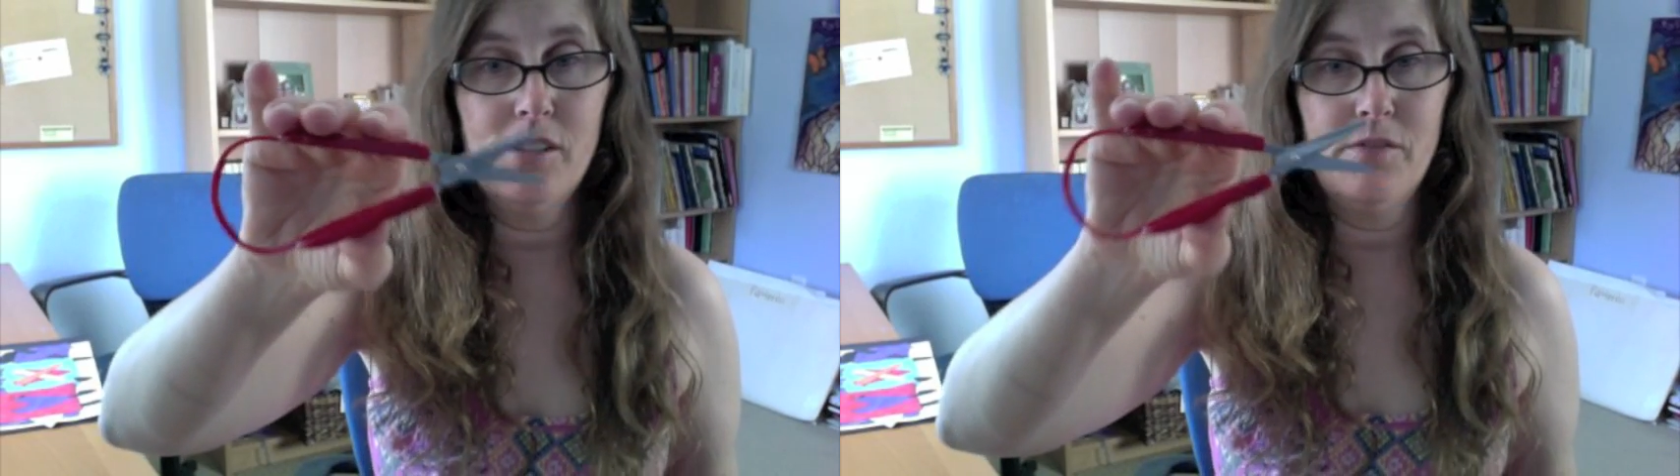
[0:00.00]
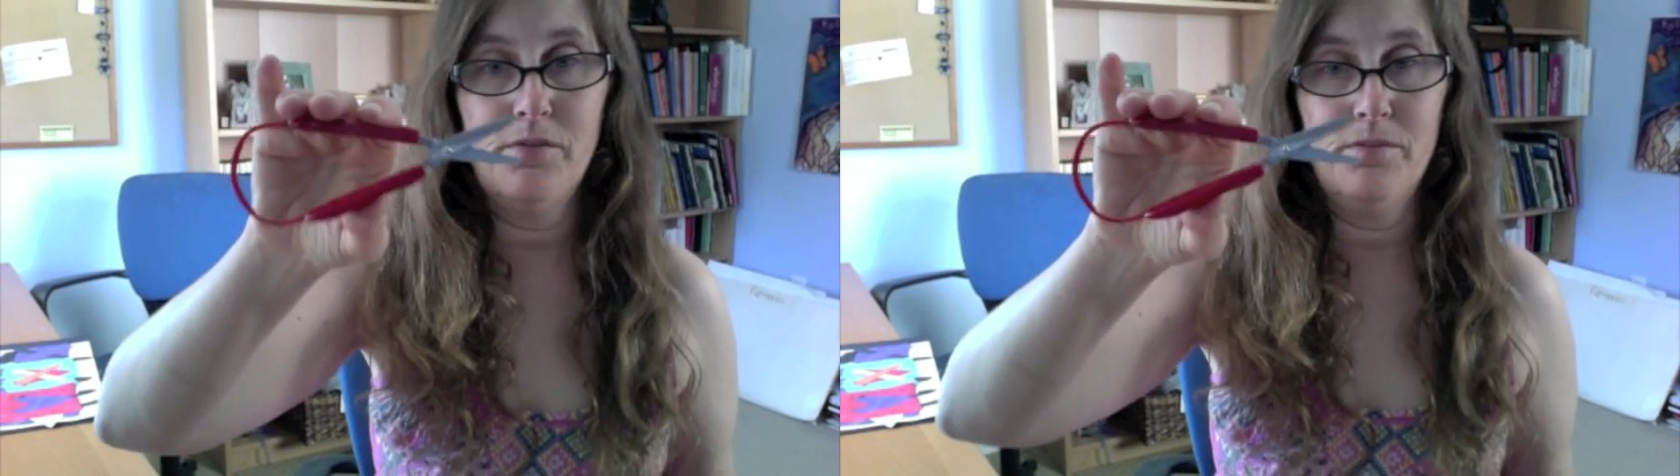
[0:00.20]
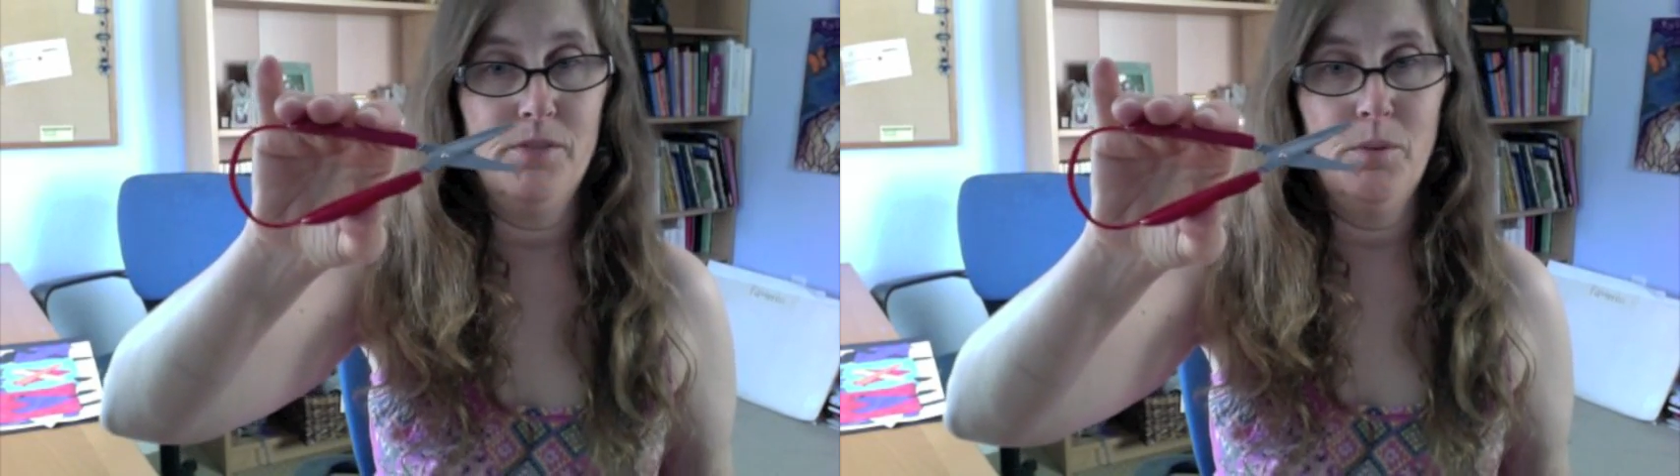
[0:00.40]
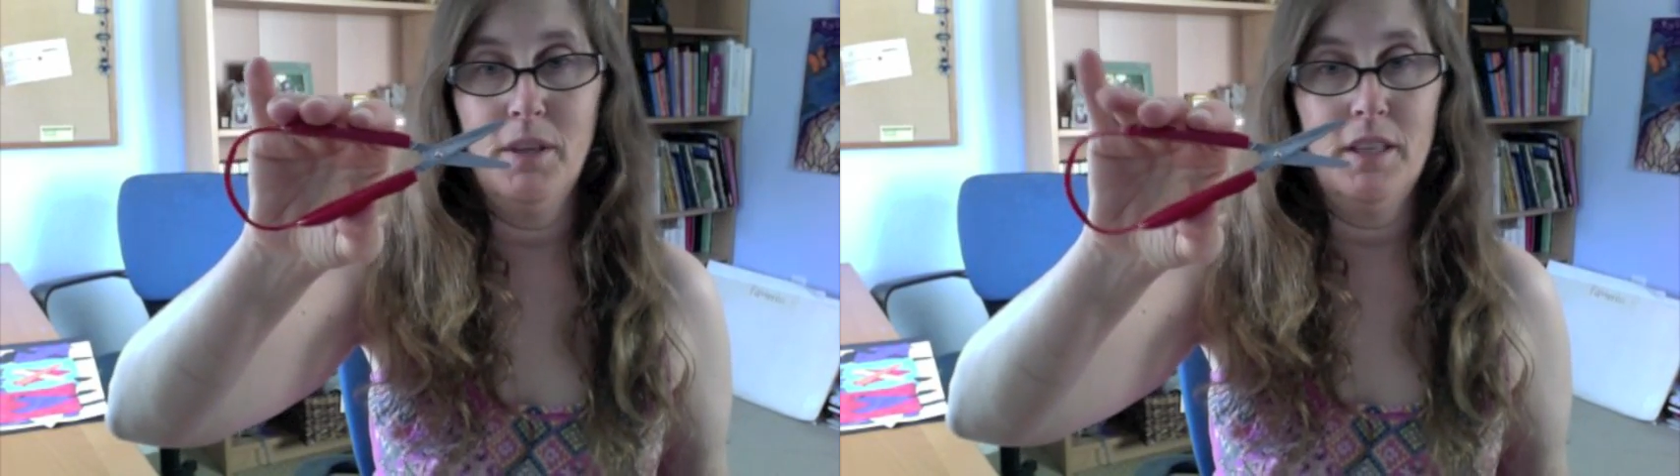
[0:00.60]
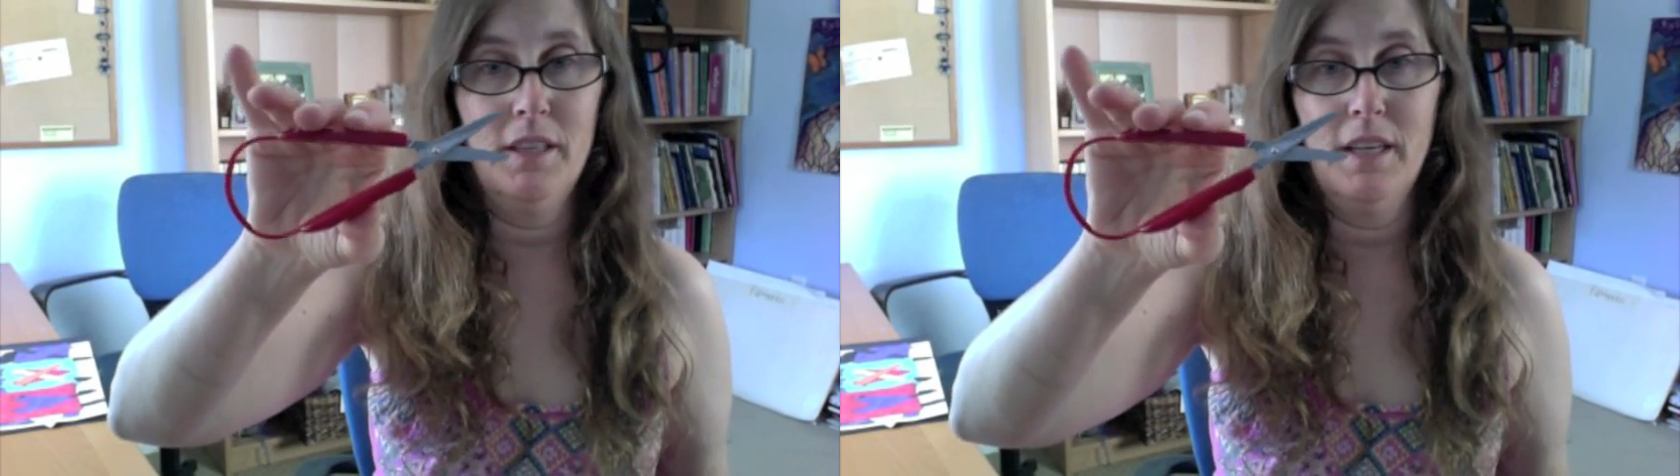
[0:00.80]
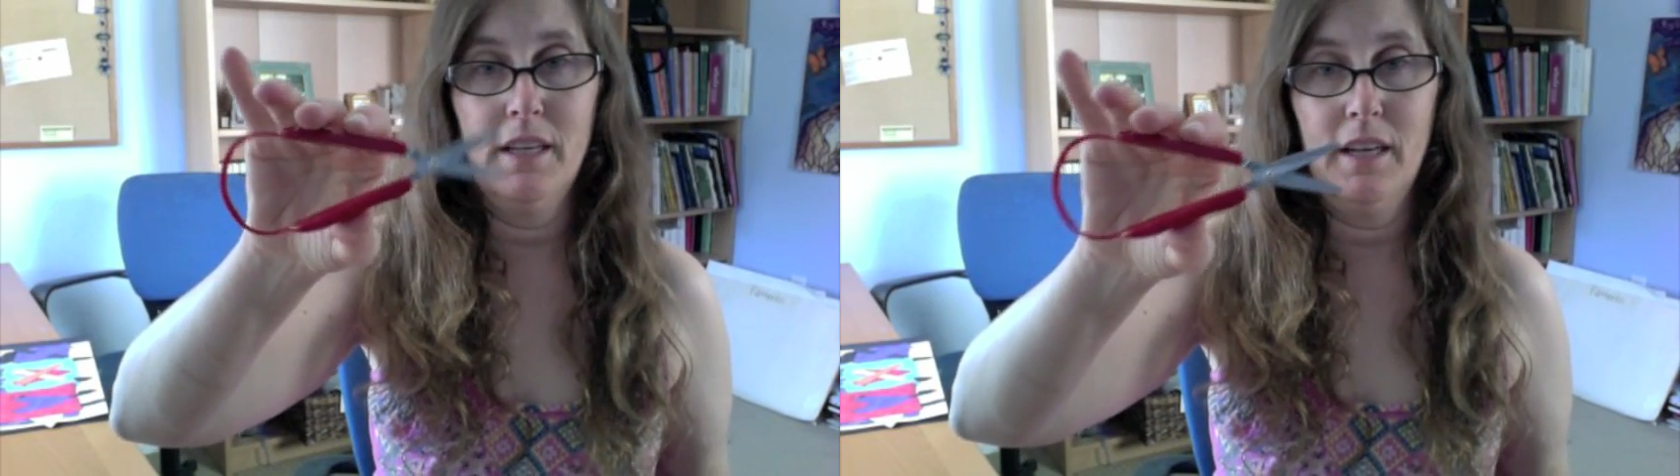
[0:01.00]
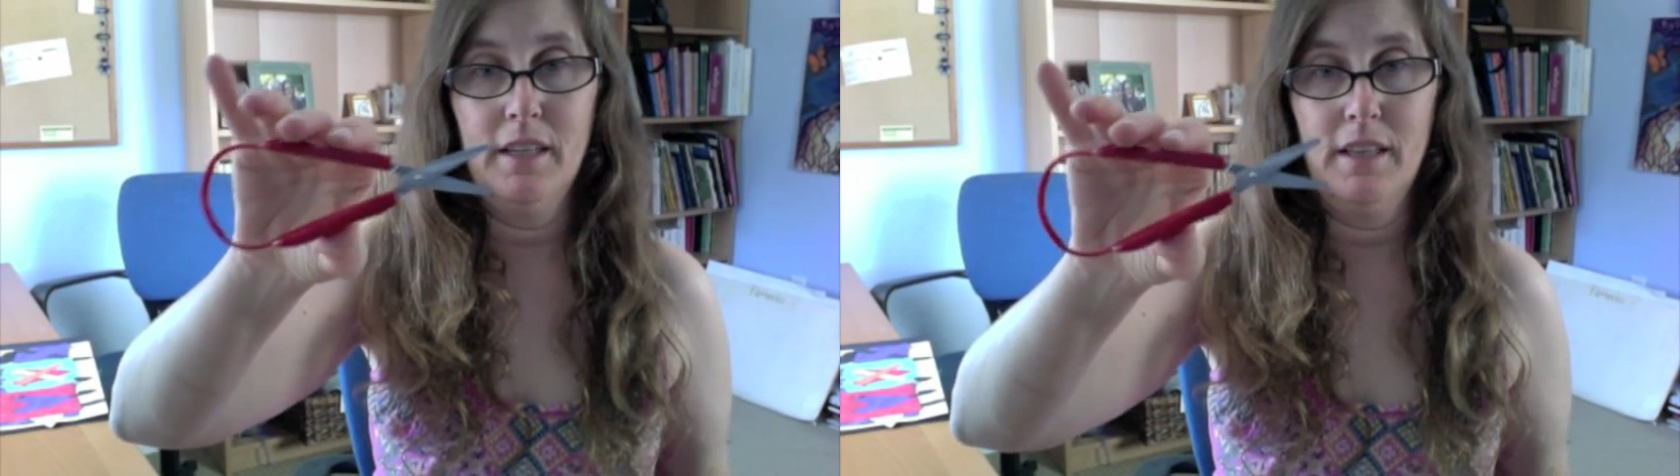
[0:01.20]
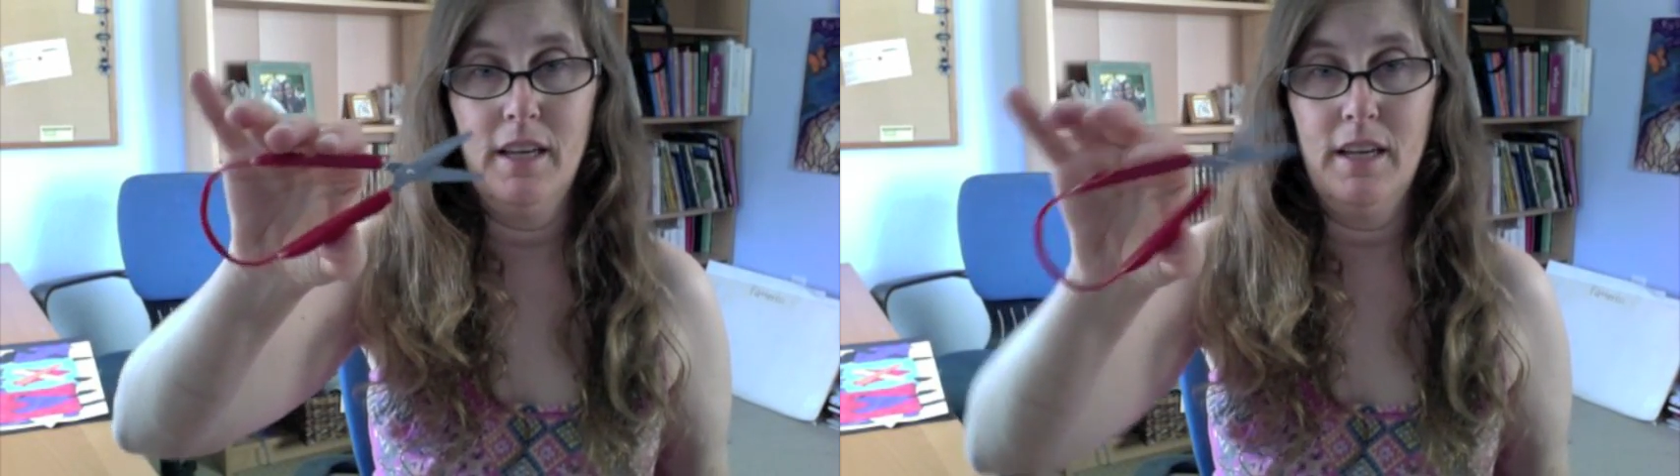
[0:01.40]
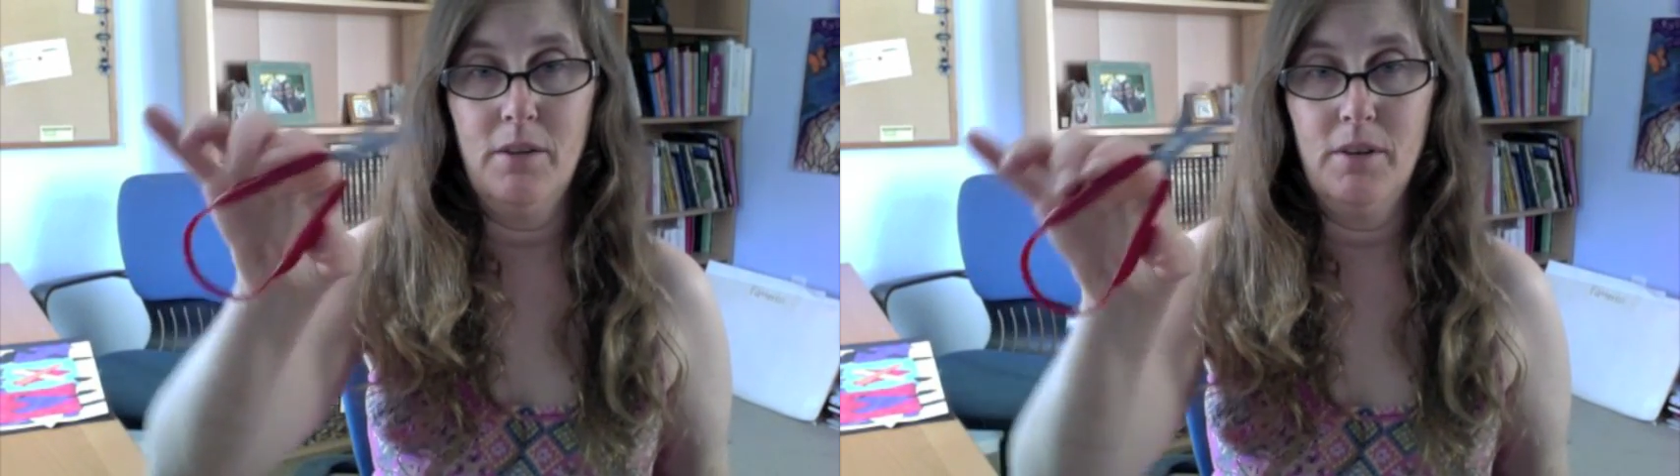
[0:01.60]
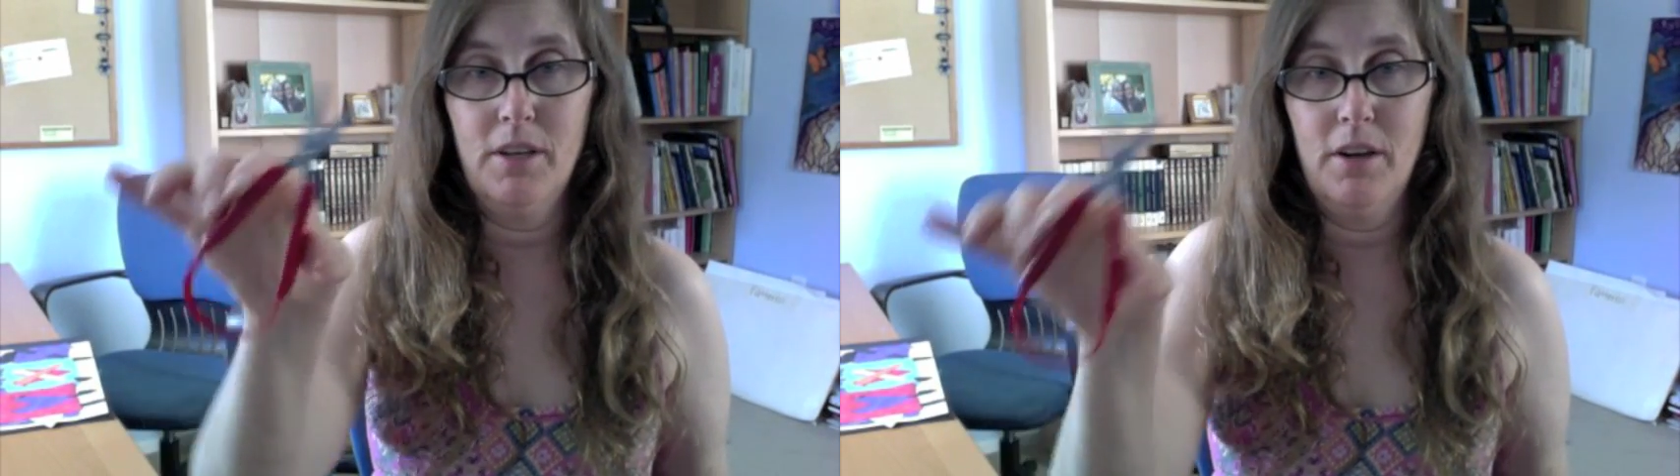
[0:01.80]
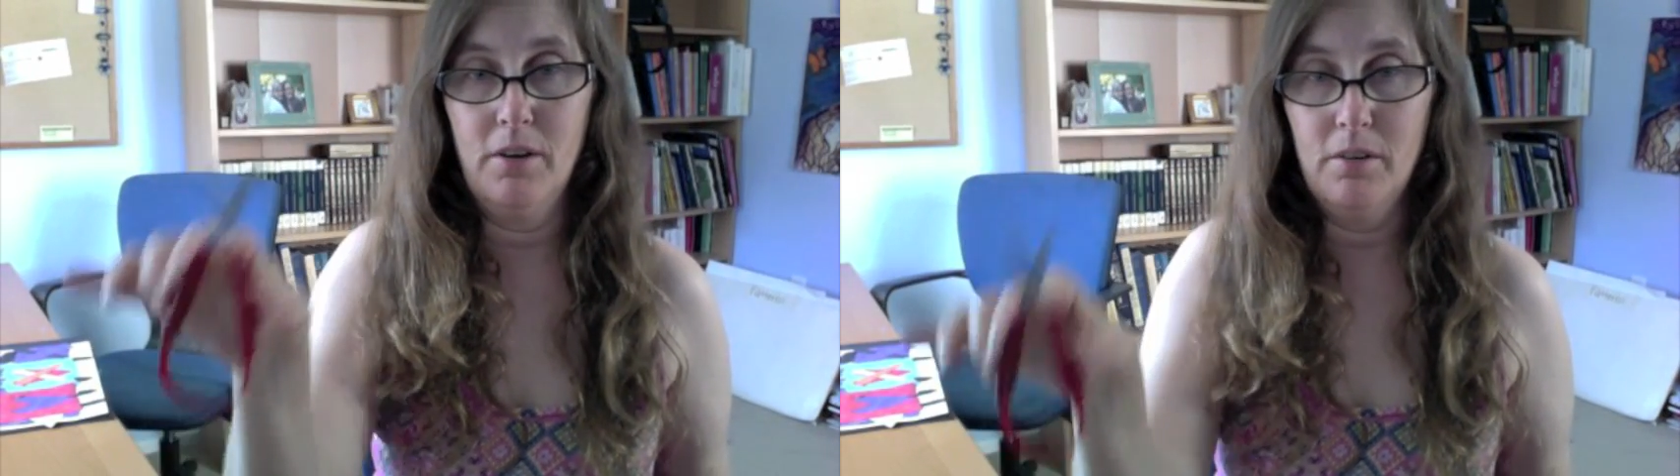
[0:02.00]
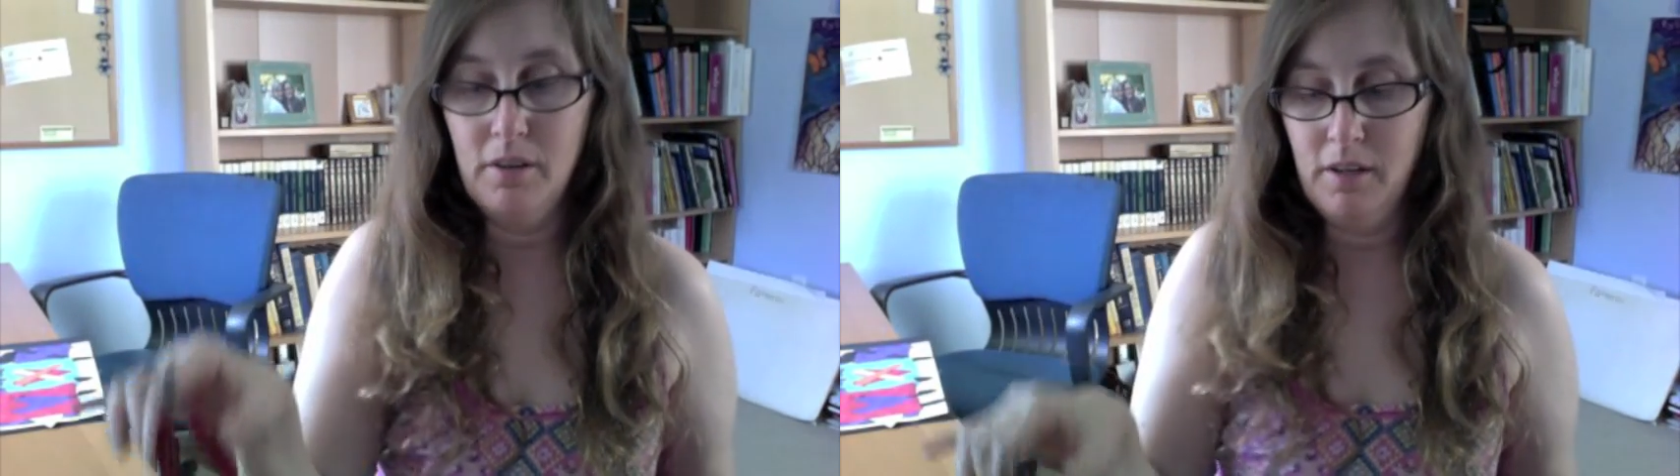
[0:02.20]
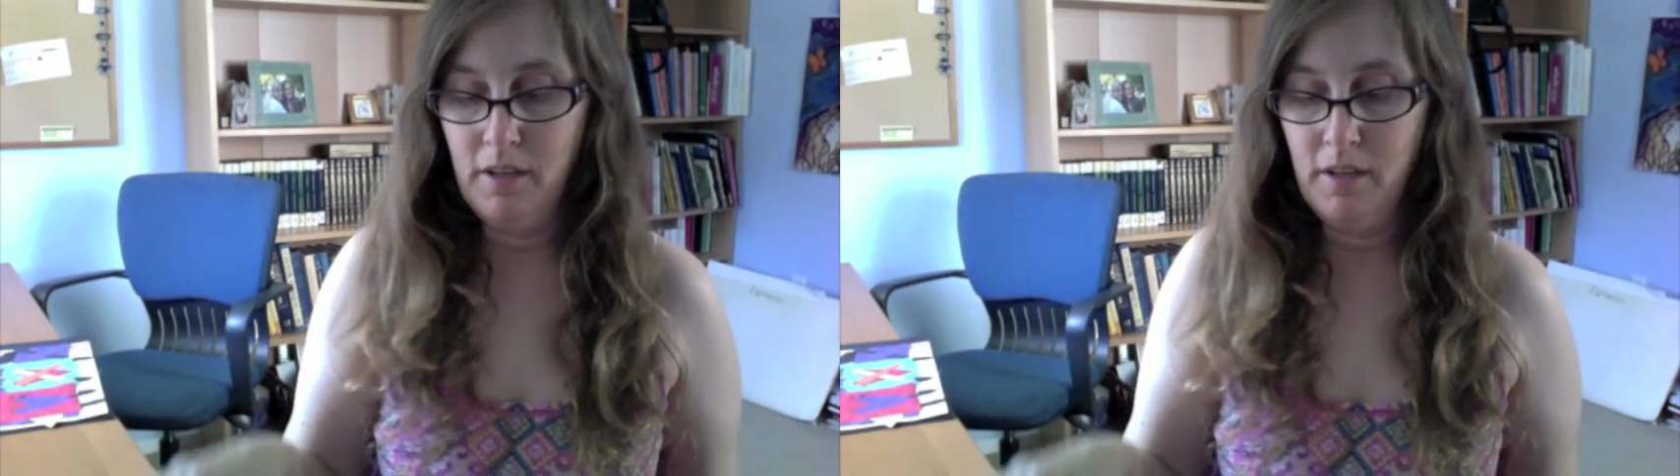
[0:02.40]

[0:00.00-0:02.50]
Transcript: If you want the link, I can let anyone know,